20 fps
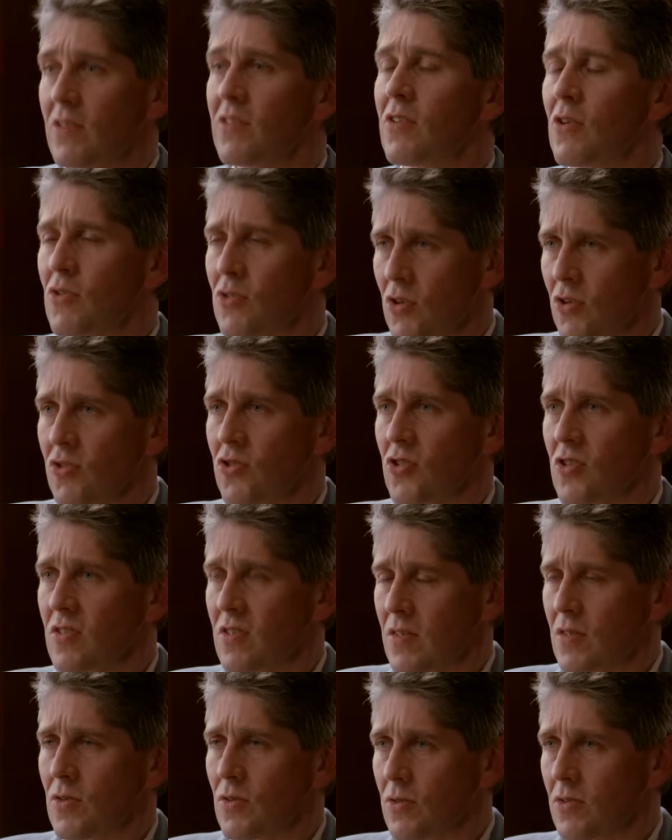so
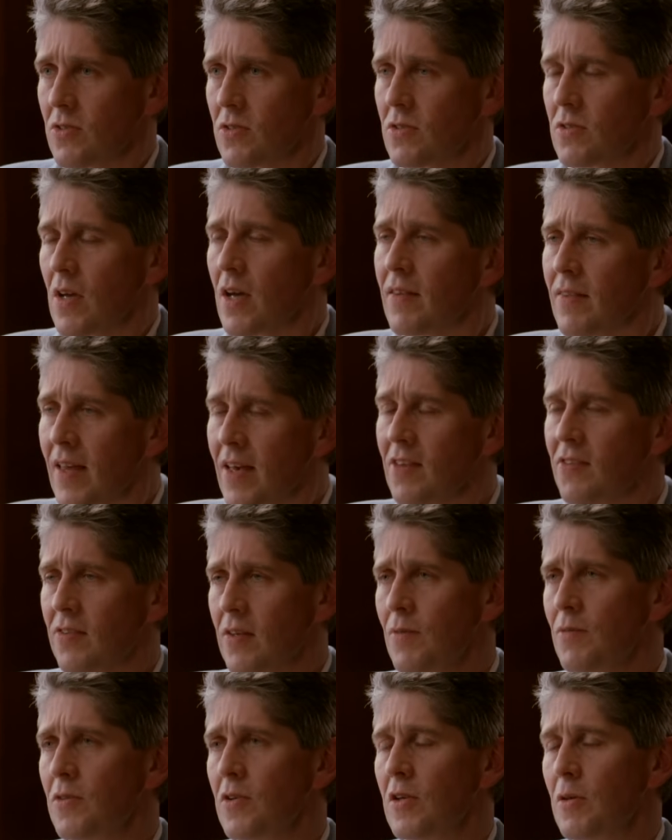conscious thoughts, and they
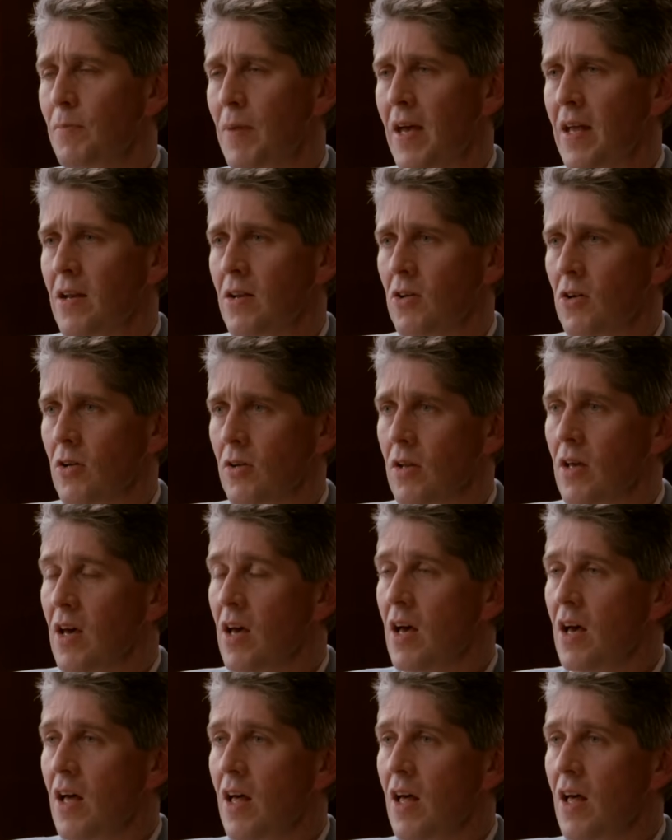seem to depend on